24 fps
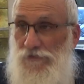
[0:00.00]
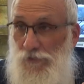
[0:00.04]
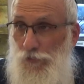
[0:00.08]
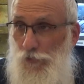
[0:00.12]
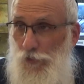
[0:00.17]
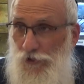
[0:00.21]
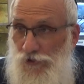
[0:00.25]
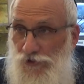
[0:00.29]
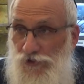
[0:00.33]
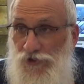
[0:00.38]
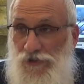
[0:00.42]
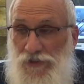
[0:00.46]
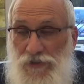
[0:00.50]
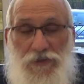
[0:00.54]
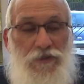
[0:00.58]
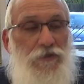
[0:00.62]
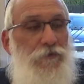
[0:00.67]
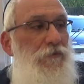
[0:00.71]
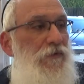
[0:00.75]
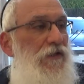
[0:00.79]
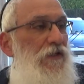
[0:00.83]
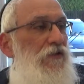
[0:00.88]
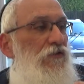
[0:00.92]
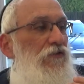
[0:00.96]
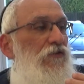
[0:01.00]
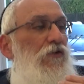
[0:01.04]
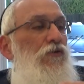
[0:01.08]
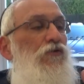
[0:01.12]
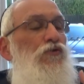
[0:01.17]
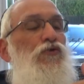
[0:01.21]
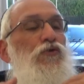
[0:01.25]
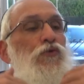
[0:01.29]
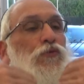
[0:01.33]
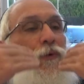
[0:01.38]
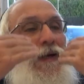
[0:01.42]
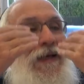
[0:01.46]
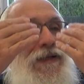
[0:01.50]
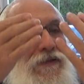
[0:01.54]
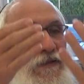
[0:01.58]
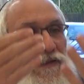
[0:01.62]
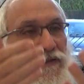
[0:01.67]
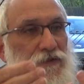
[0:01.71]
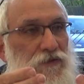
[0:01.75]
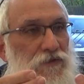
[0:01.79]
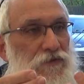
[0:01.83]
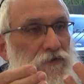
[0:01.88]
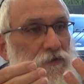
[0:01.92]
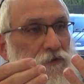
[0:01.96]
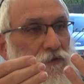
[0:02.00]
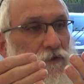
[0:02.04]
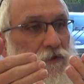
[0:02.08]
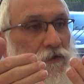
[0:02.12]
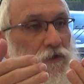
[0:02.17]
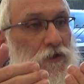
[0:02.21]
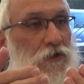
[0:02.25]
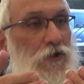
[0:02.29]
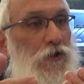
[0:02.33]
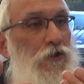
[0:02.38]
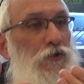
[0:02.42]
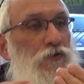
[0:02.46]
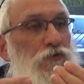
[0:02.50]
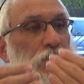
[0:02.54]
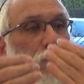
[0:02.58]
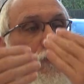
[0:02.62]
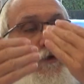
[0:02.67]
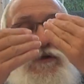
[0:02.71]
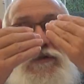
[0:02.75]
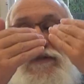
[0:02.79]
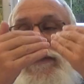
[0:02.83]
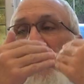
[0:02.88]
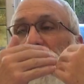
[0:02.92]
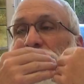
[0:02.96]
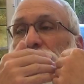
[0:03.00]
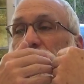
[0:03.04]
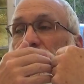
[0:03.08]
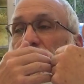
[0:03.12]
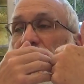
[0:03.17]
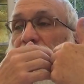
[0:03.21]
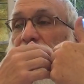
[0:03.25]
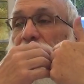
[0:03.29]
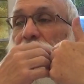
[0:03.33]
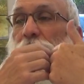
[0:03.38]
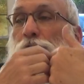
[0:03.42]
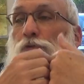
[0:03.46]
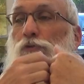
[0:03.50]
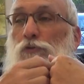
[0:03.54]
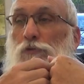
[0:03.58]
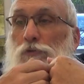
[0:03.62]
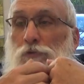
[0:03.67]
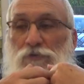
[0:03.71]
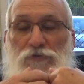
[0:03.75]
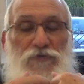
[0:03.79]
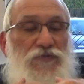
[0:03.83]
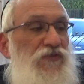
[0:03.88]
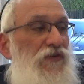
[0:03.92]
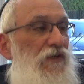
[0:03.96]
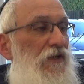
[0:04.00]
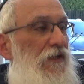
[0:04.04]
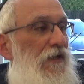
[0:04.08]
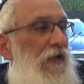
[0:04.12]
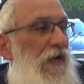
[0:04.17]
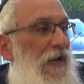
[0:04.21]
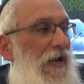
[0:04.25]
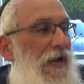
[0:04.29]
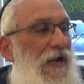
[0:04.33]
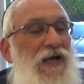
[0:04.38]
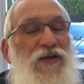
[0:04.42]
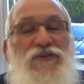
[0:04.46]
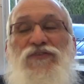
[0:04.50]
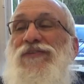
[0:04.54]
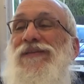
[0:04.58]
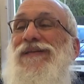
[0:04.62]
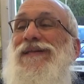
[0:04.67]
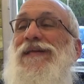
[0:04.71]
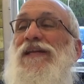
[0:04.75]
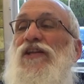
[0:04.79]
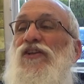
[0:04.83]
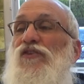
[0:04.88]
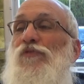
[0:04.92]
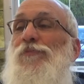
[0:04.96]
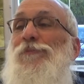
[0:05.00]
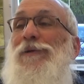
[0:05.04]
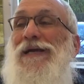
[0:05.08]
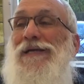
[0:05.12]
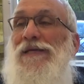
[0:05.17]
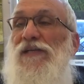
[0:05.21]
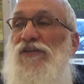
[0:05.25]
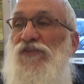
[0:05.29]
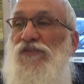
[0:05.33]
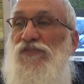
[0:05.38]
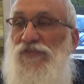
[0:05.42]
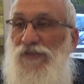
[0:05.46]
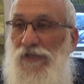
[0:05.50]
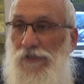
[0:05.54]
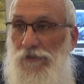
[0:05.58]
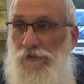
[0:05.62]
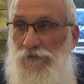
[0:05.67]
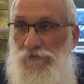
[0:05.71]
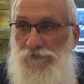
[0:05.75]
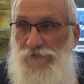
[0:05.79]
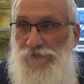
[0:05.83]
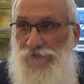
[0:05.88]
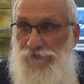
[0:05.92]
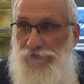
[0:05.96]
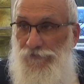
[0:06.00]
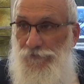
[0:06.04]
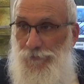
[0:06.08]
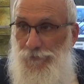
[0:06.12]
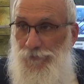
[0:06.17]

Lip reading: the word Shekhinah means dwelling. So the level of Elokus, as it is by itself,